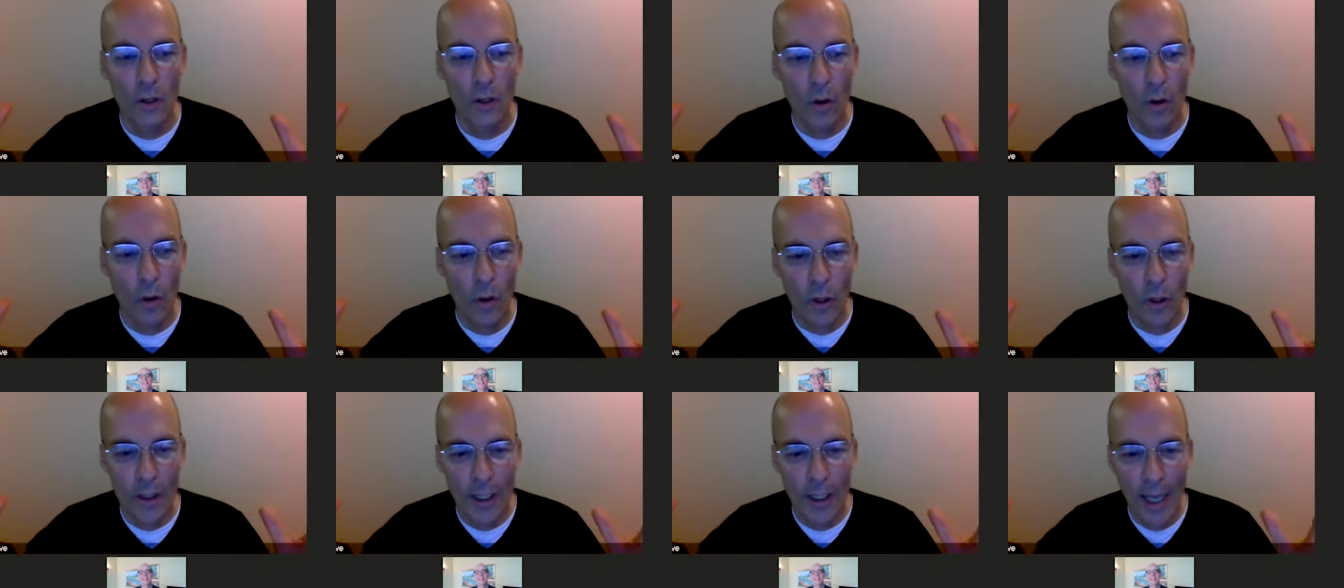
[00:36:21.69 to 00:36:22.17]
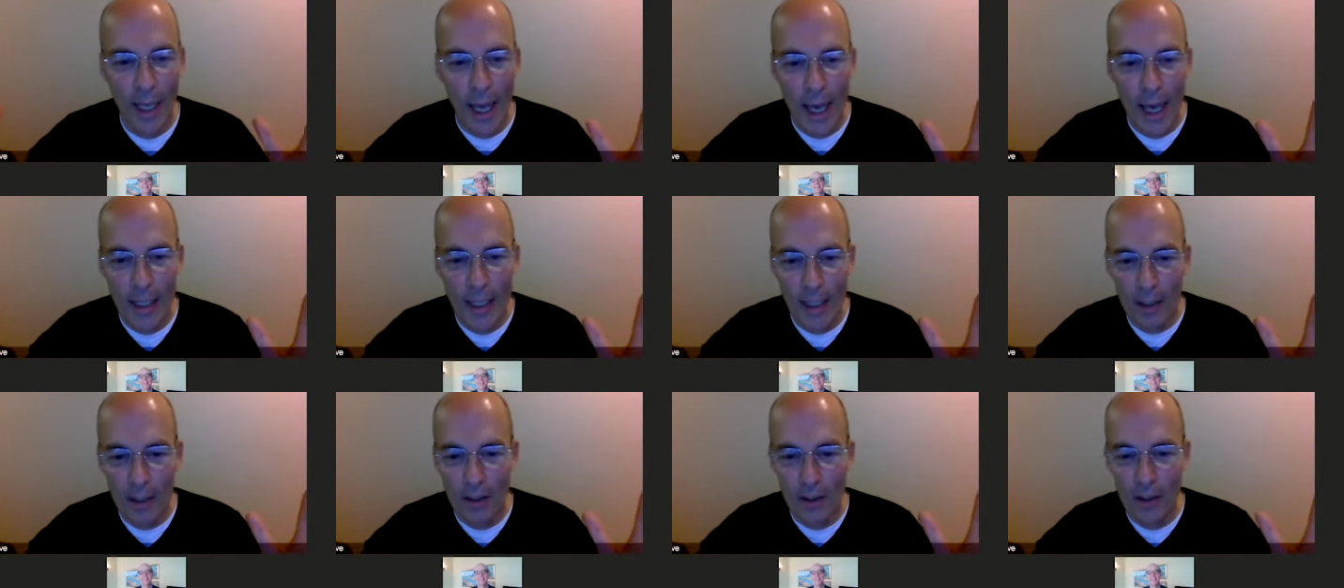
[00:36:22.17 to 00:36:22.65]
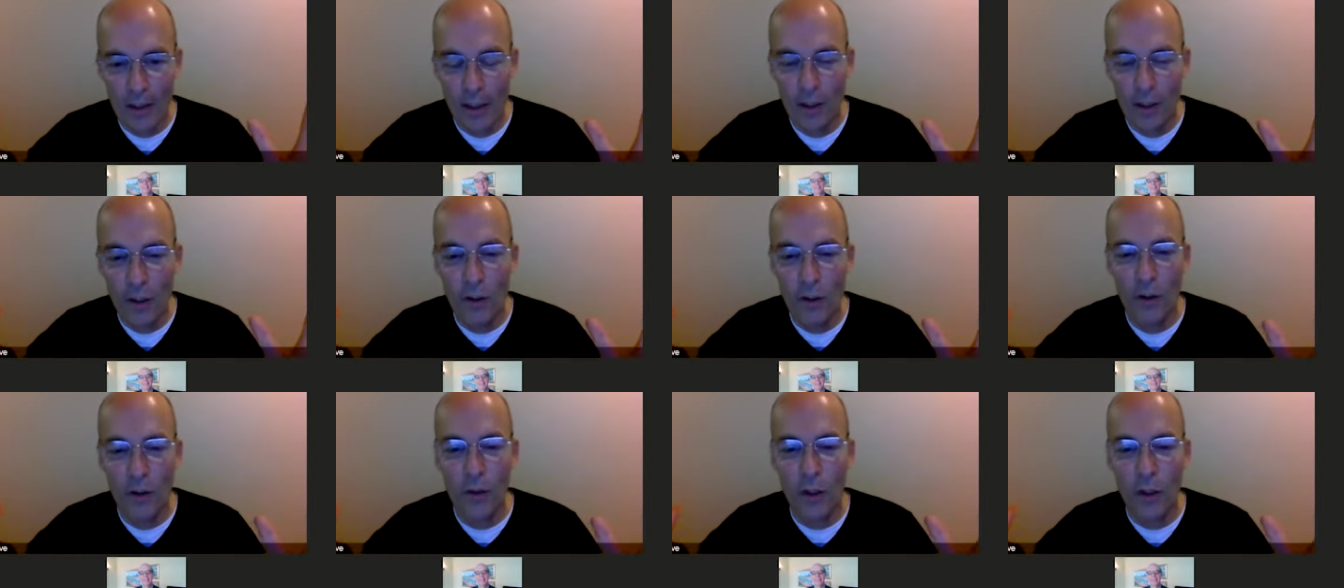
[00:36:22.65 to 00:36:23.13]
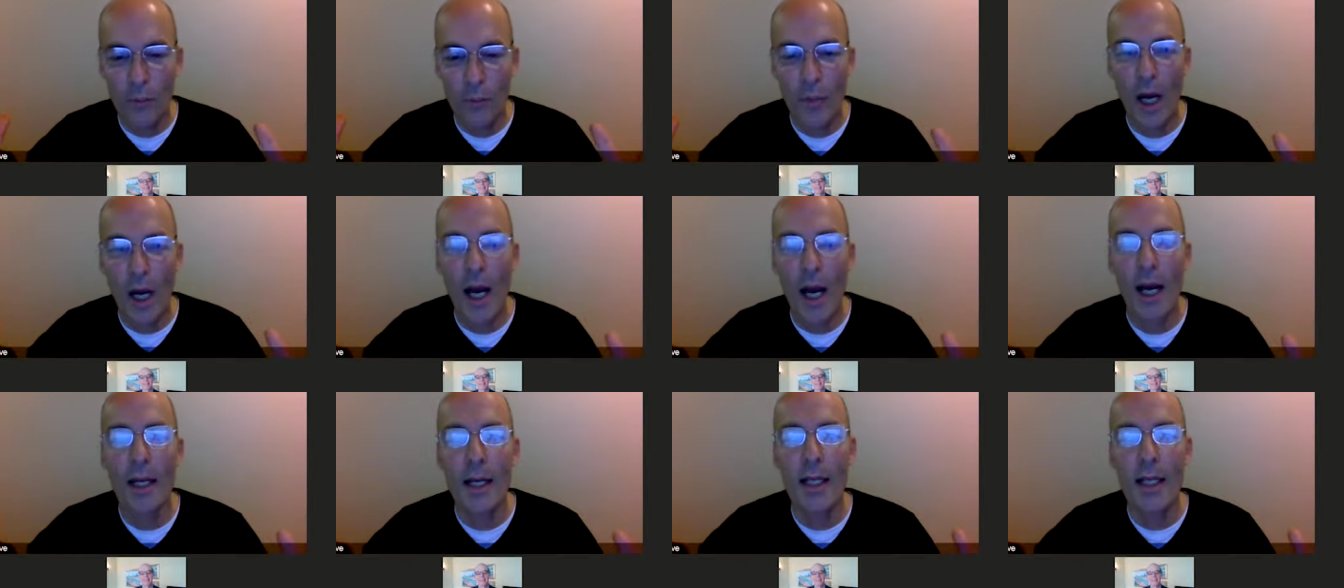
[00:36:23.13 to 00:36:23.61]
organically, you, your
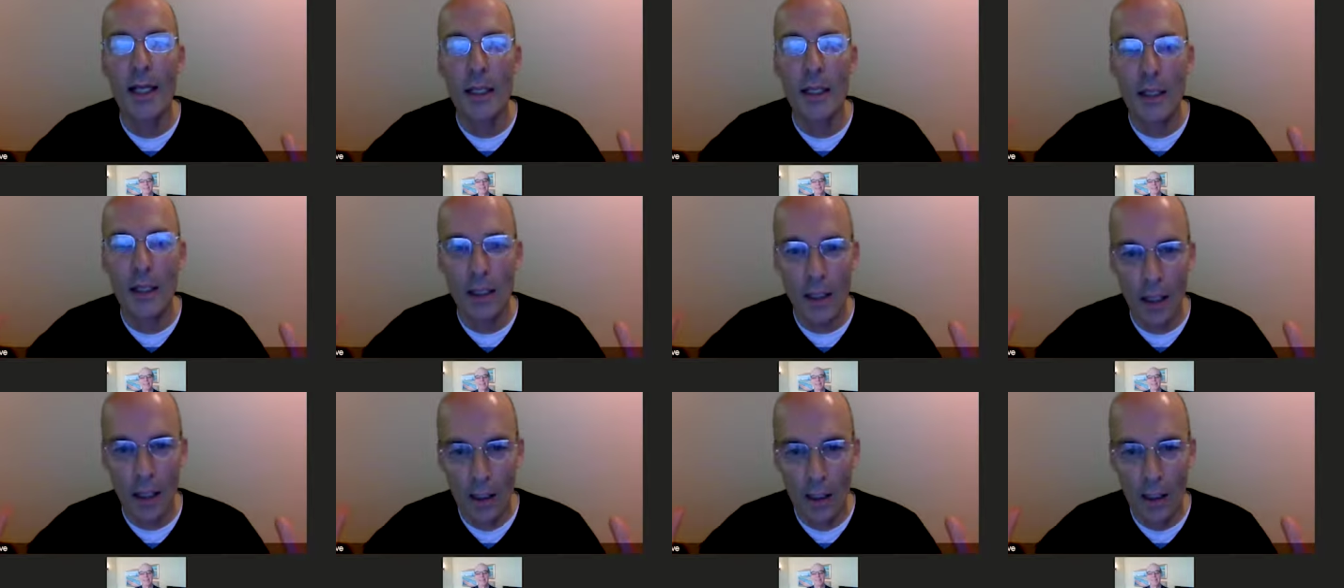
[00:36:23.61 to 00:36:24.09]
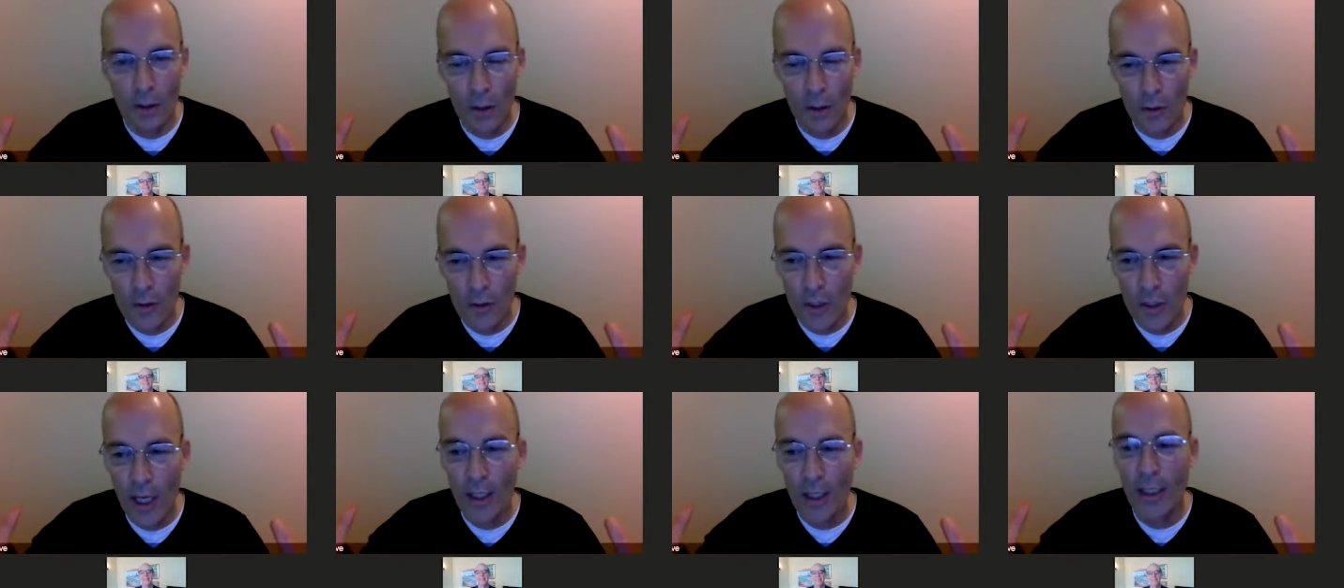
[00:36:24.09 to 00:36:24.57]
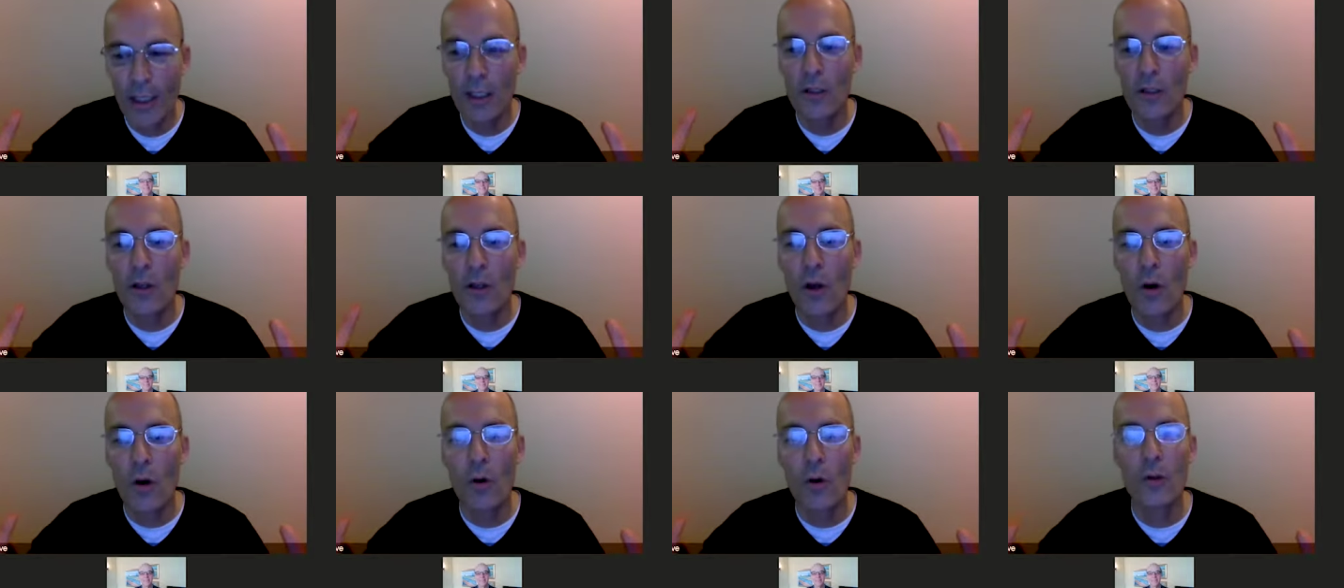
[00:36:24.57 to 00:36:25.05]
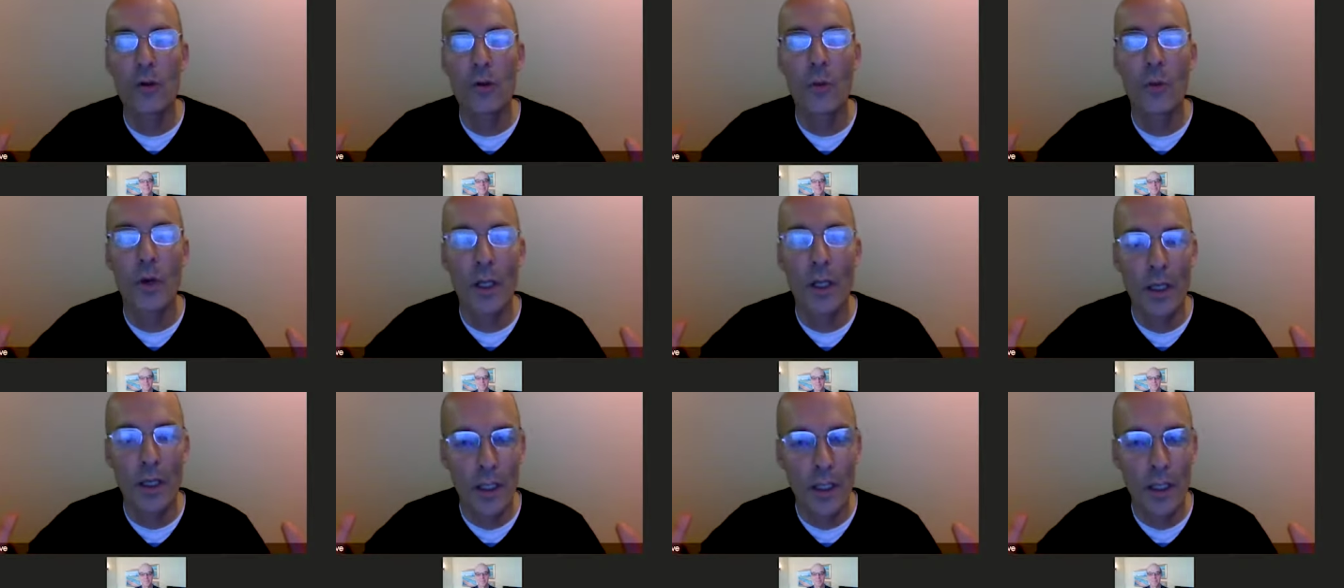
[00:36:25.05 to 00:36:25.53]
body and your psyche knows
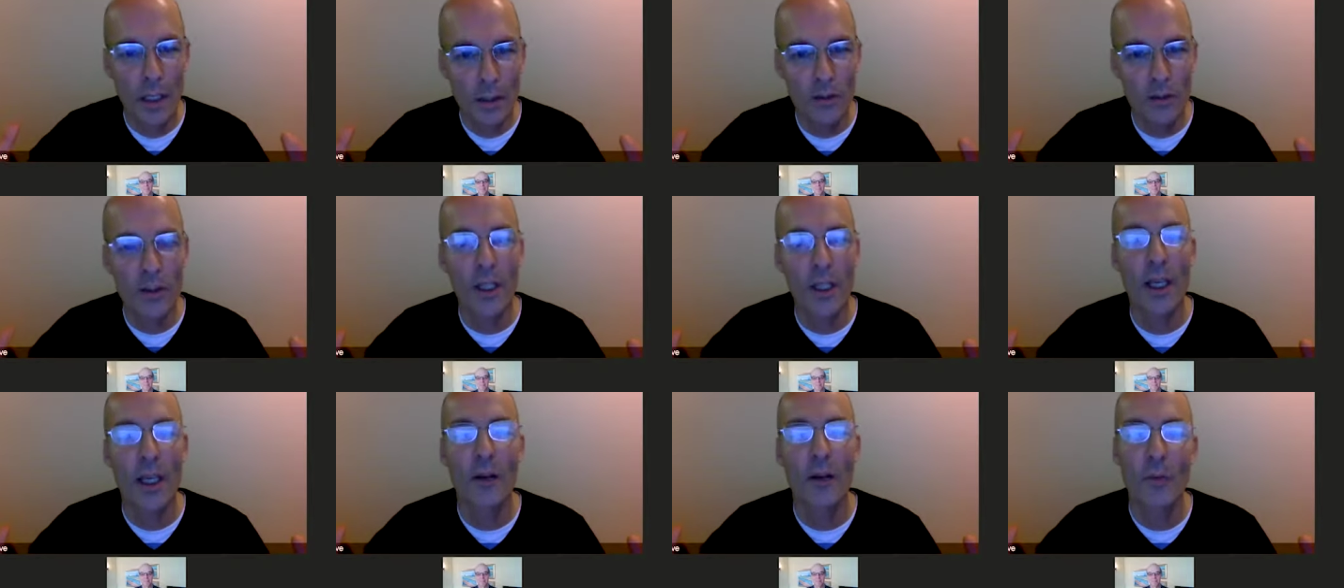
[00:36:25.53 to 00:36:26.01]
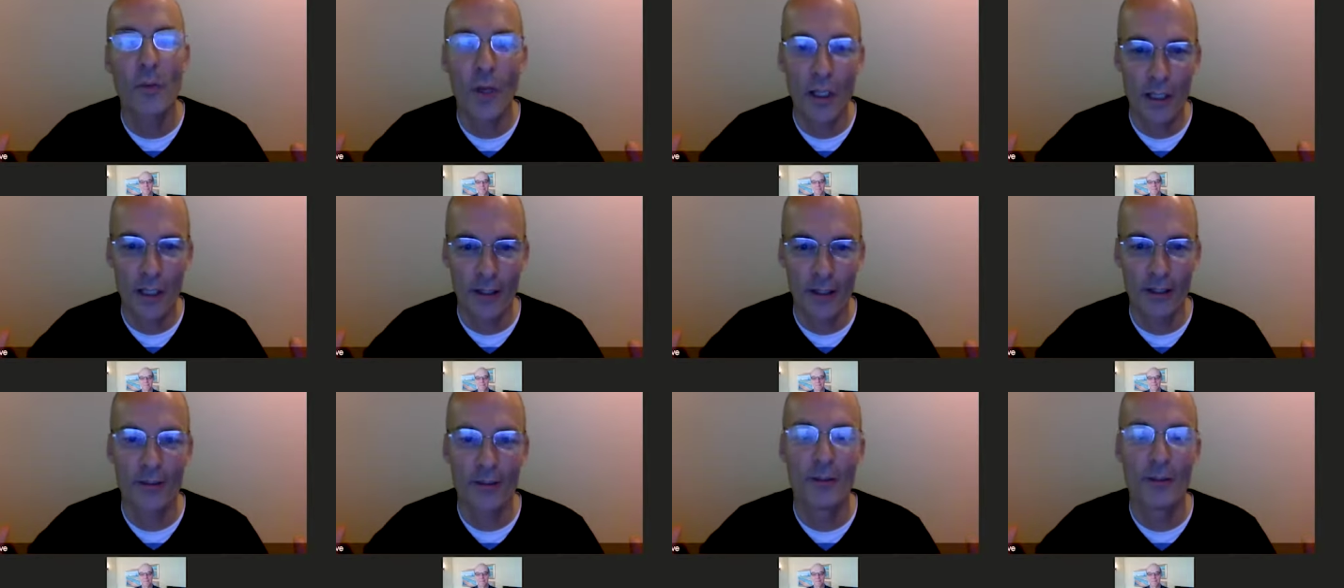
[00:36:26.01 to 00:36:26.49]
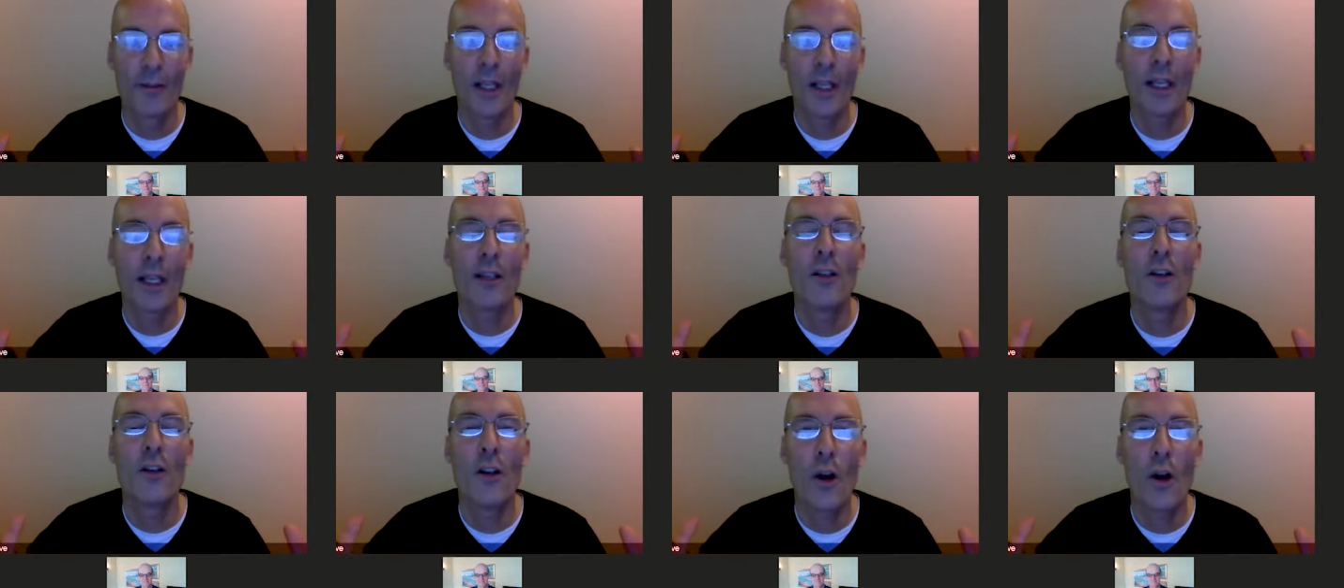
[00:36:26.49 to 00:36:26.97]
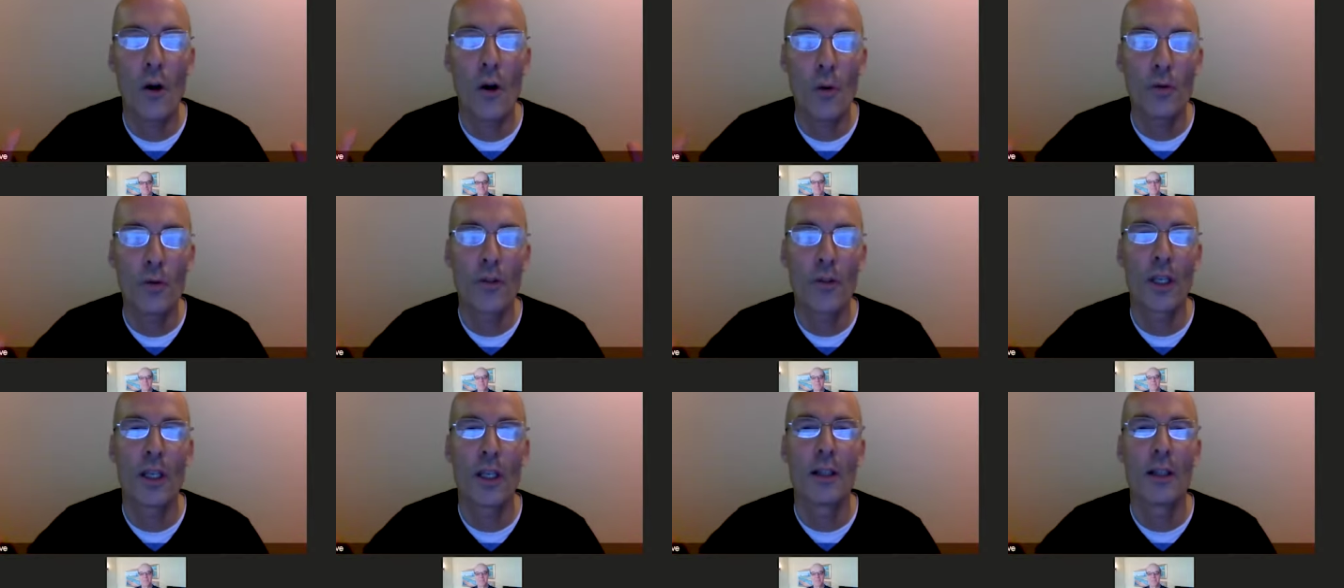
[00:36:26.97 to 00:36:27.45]
what it needs to get rid of. It
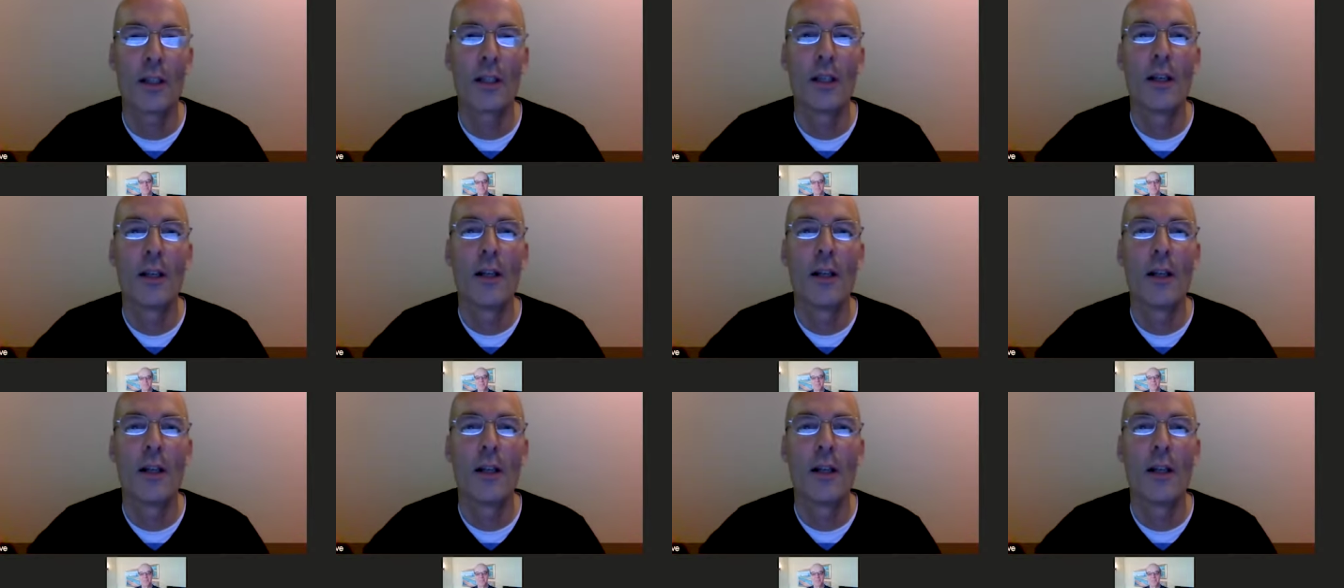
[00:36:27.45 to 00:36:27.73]
knows it,